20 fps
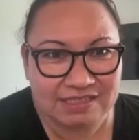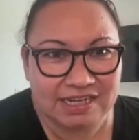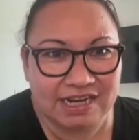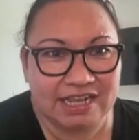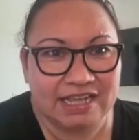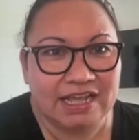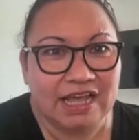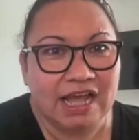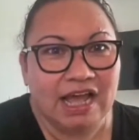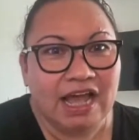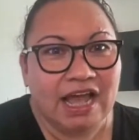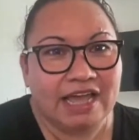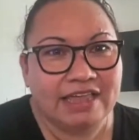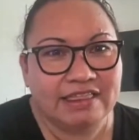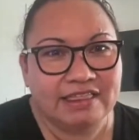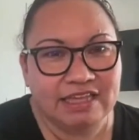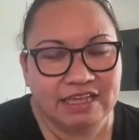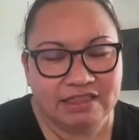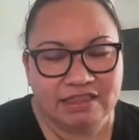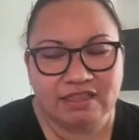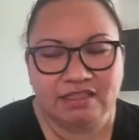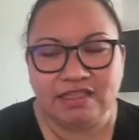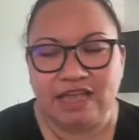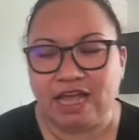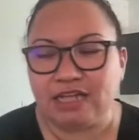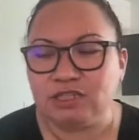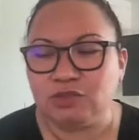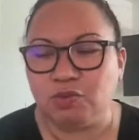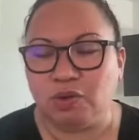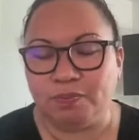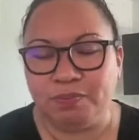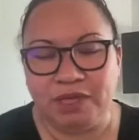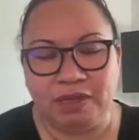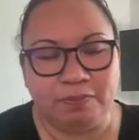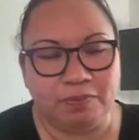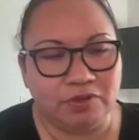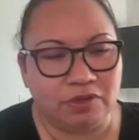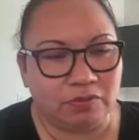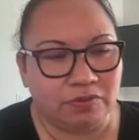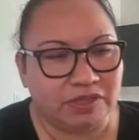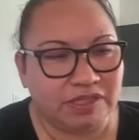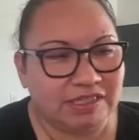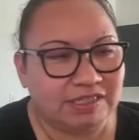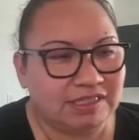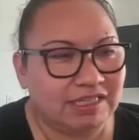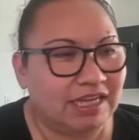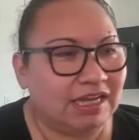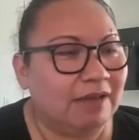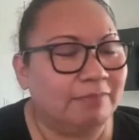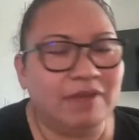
And I think that that's what people are really seeing.